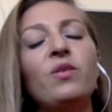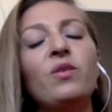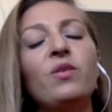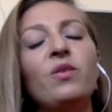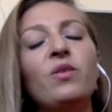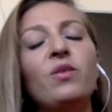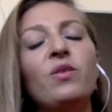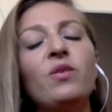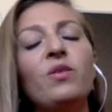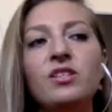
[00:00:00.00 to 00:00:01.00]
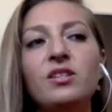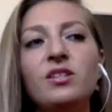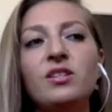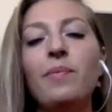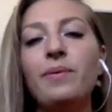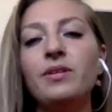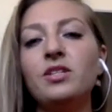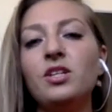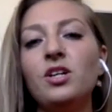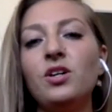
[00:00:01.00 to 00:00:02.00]
ever important to me
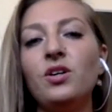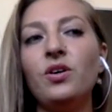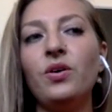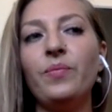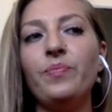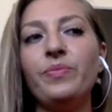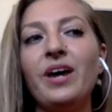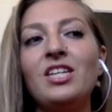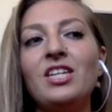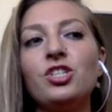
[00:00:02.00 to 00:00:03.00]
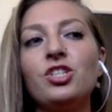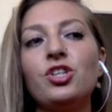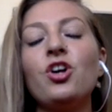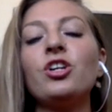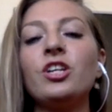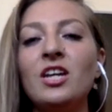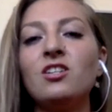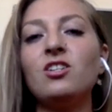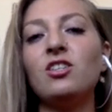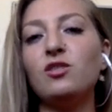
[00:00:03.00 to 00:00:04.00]
up until I started into
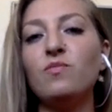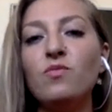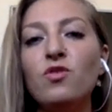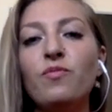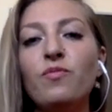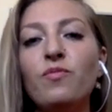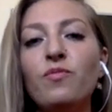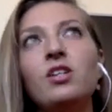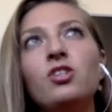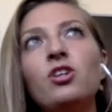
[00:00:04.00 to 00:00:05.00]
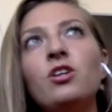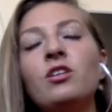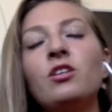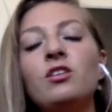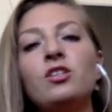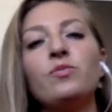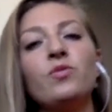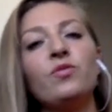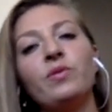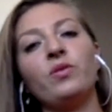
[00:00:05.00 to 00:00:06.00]
this movement. I mean, I started in this
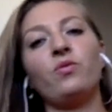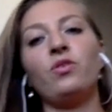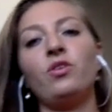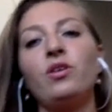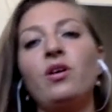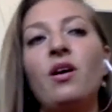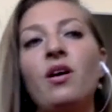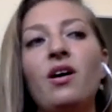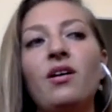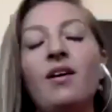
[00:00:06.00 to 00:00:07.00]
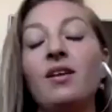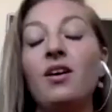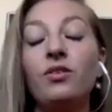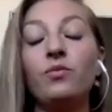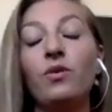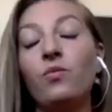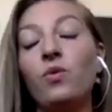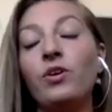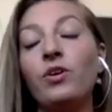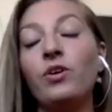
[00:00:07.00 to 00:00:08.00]
movement world and health and
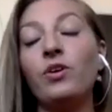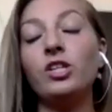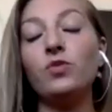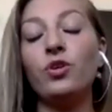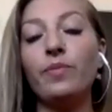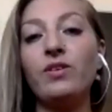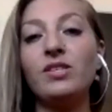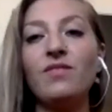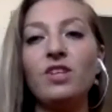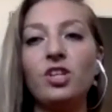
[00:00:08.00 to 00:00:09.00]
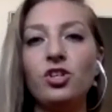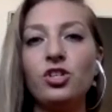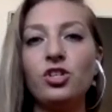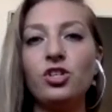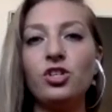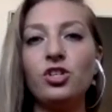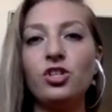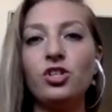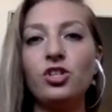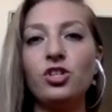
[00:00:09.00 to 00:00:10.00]
wellness world about 7 years ago.
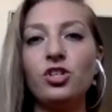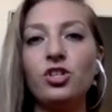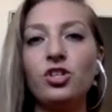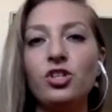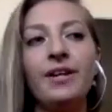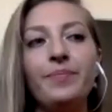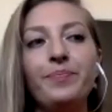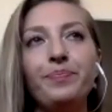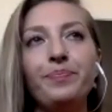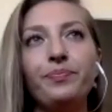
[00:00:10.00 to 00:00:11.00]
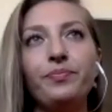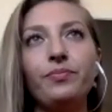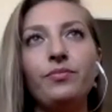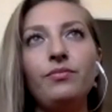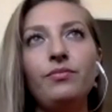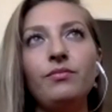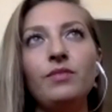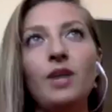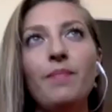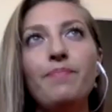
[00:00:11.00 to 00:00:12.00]
But
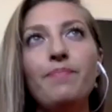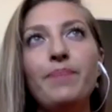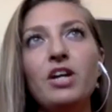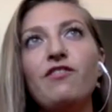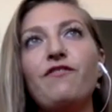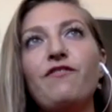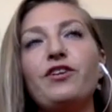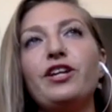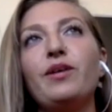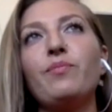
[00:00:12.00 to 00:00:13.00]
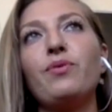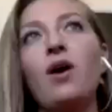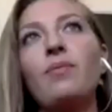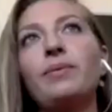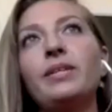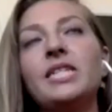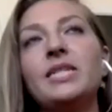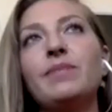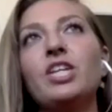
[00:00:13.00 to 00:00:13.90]
barefooting probably didn't become